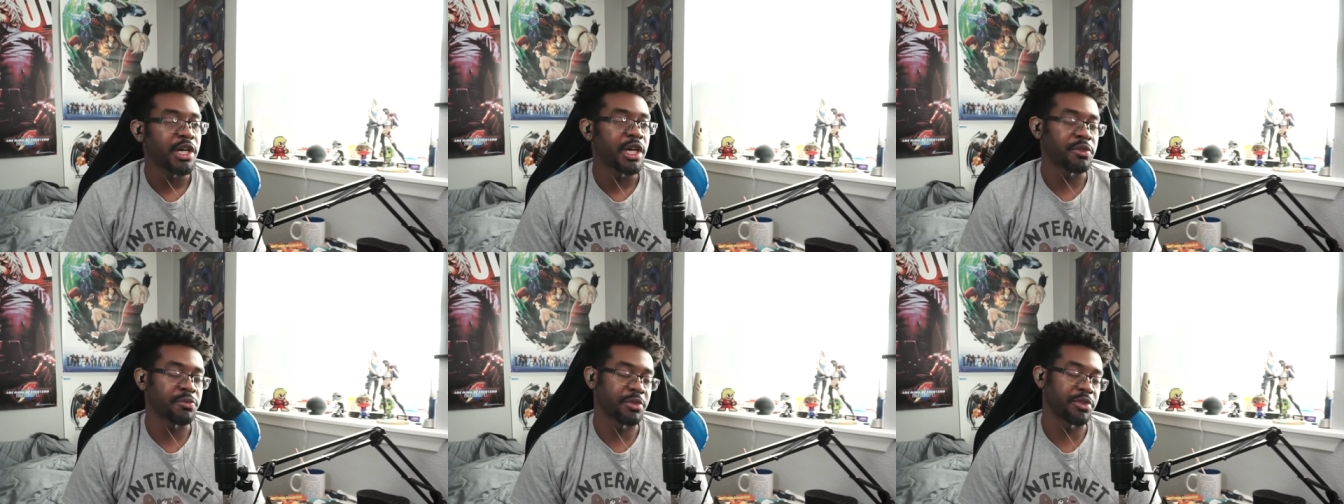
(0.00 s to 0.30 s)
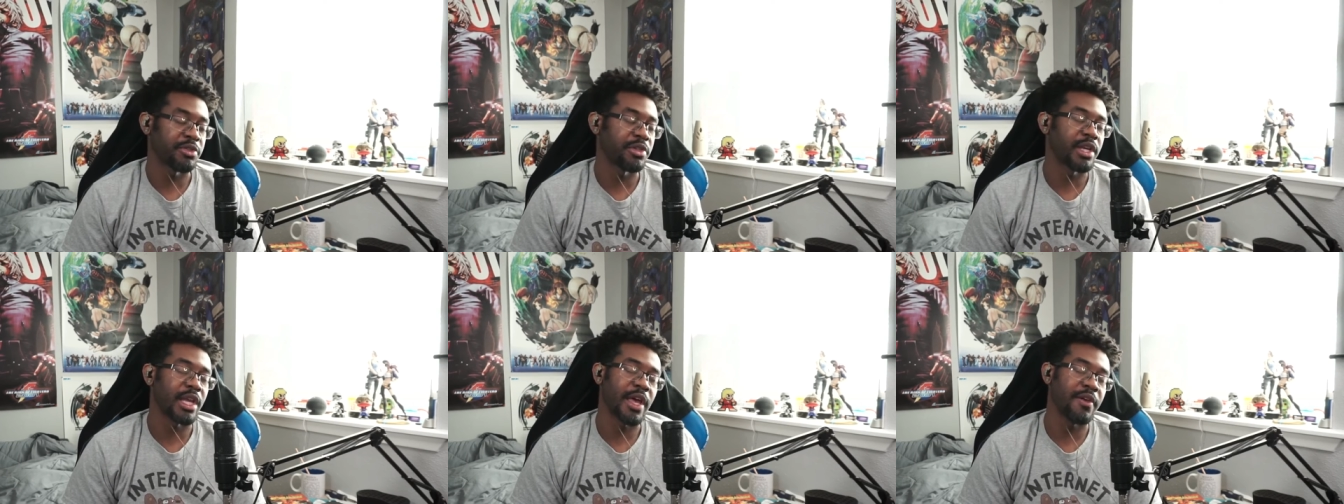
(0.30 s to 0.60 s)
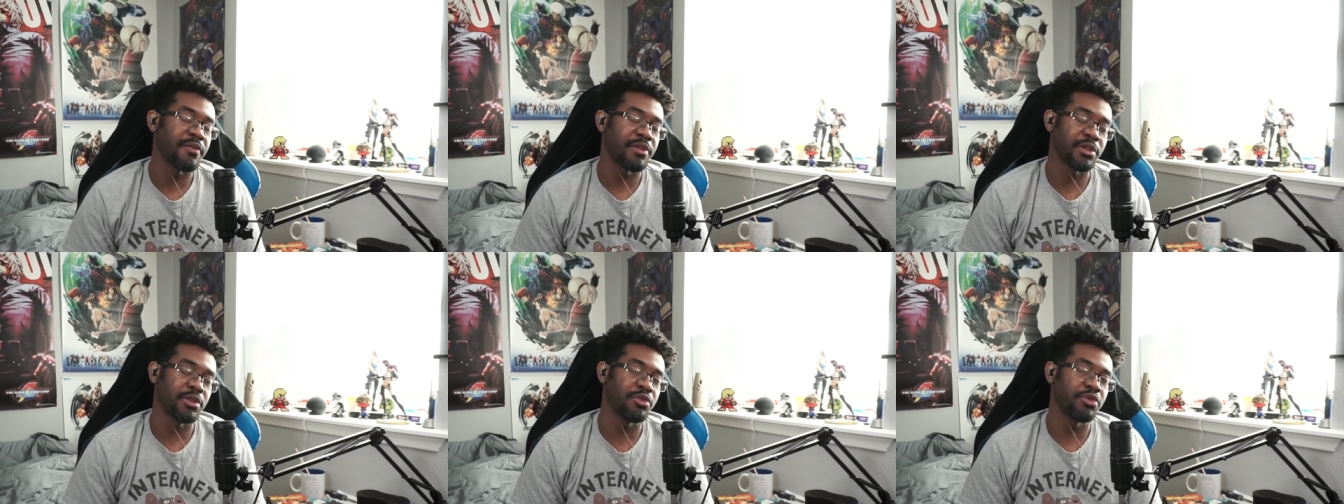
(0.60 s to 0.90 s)
especially not
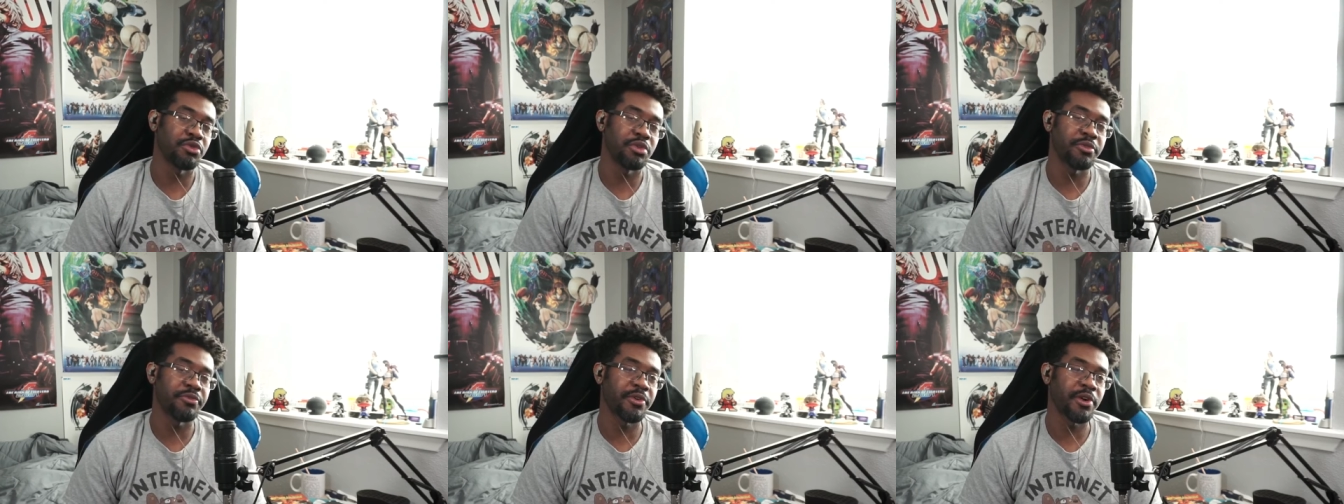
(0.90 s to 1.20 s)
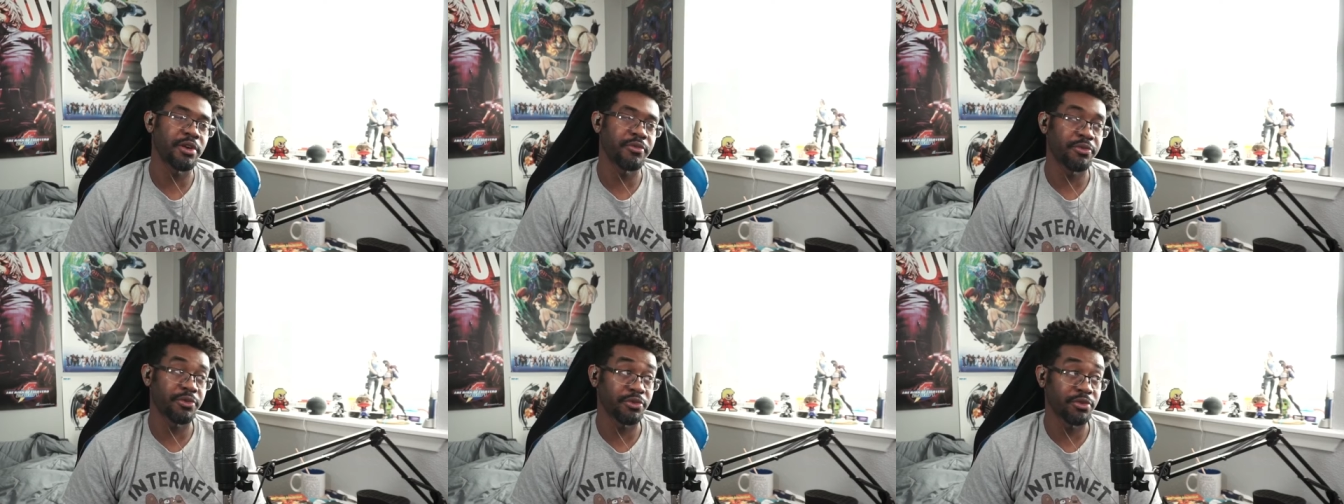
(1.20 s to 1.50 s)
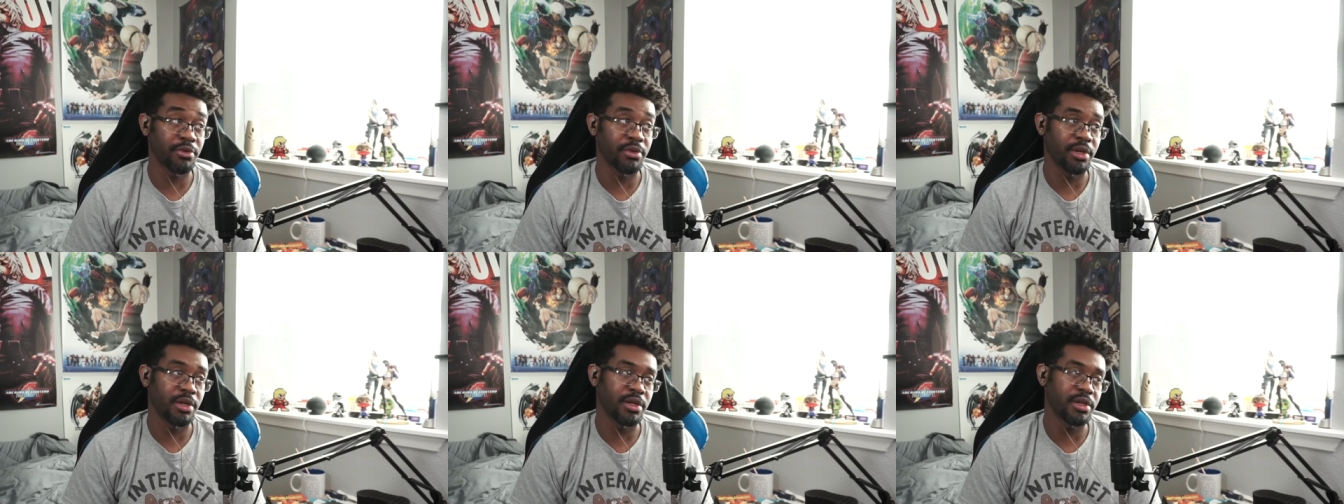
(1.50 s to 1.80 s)
having a new Street Fighter for
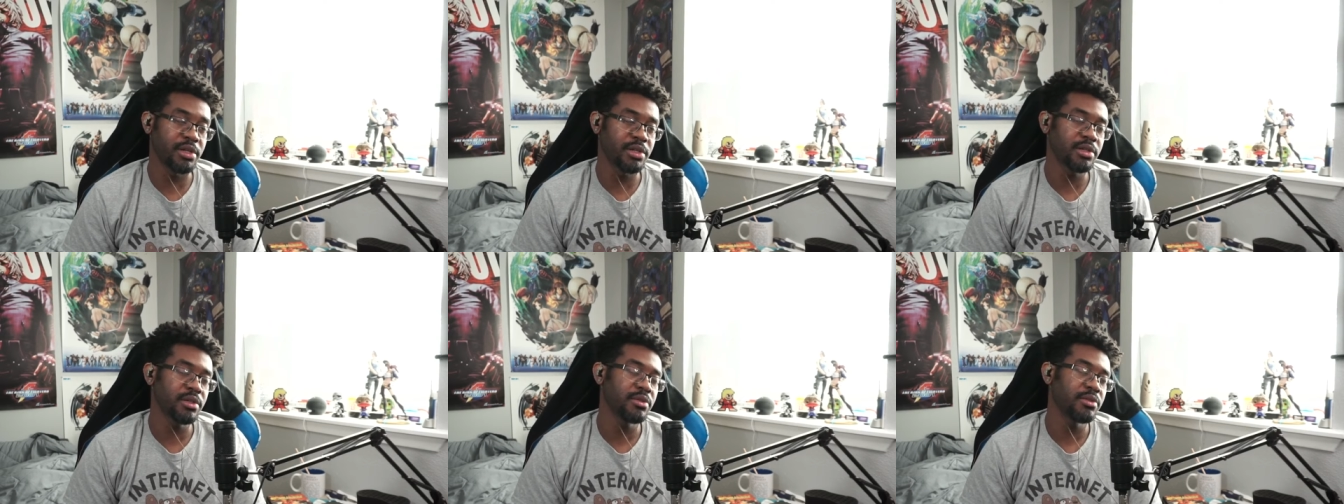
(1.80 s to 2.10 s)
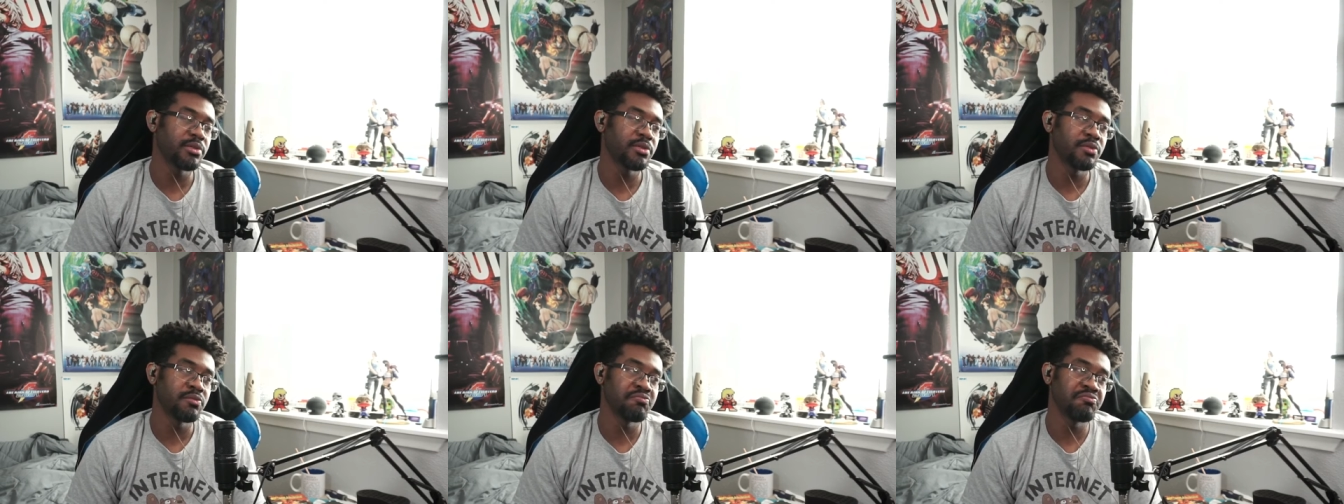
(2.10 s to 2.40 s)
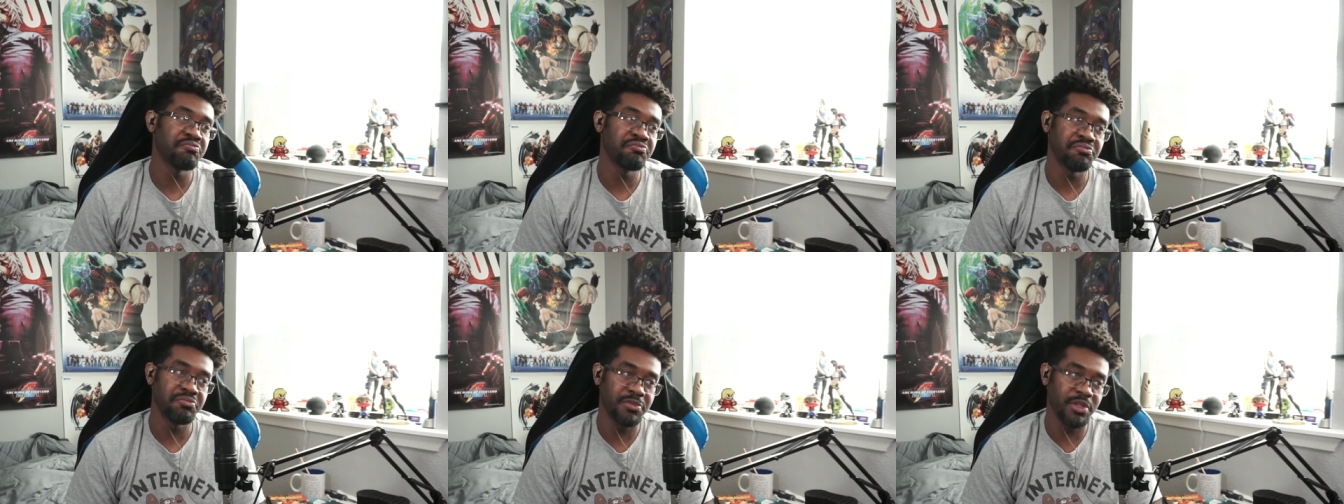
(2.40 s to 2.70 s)
so long,
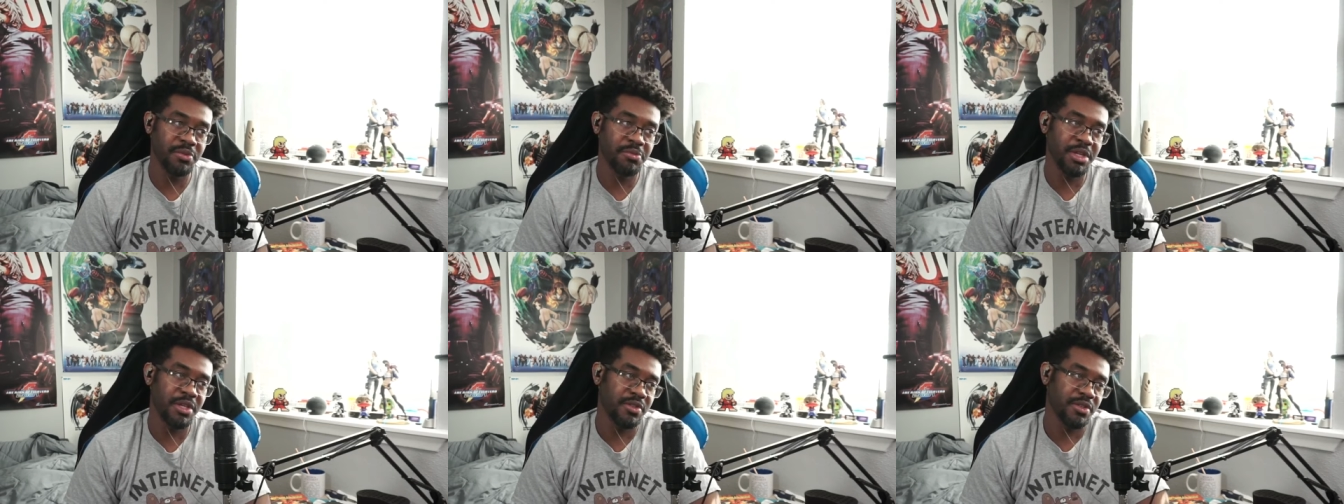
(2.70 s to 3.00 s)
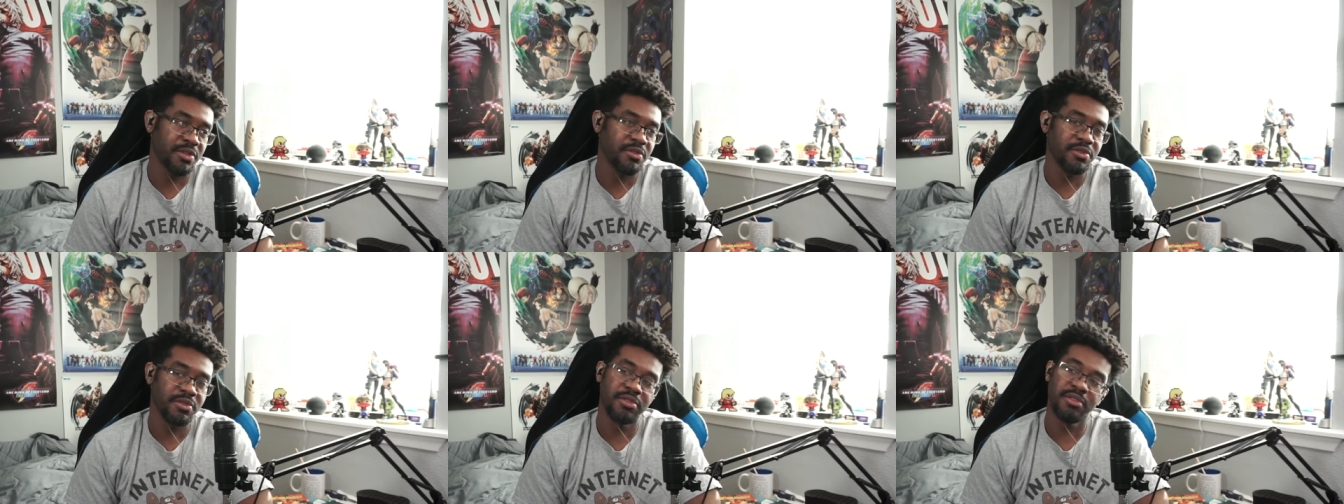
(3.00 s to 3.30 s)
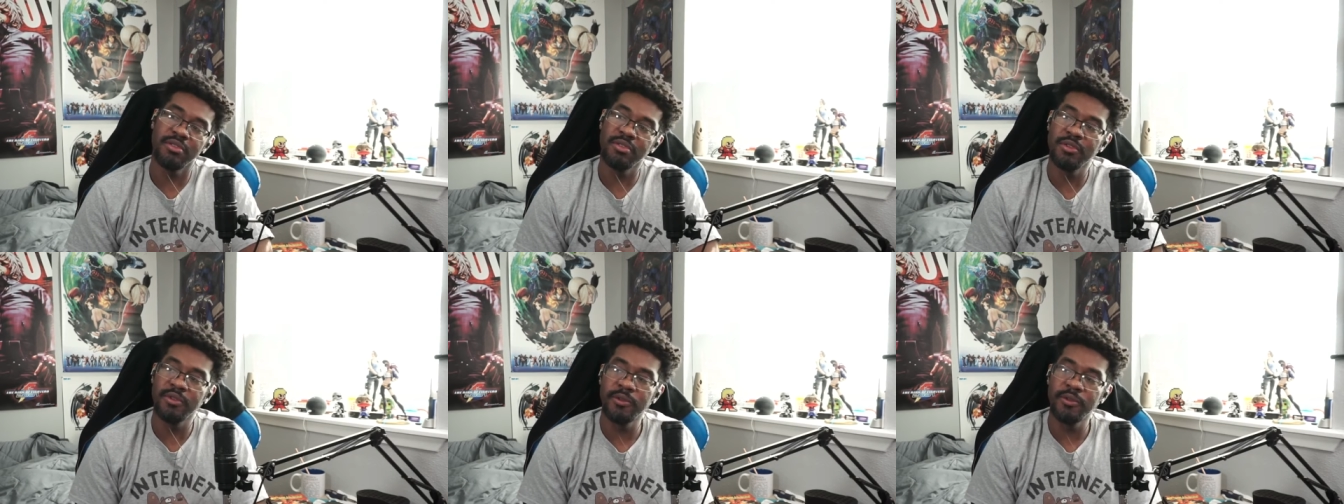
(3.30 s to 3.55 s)
it made sense.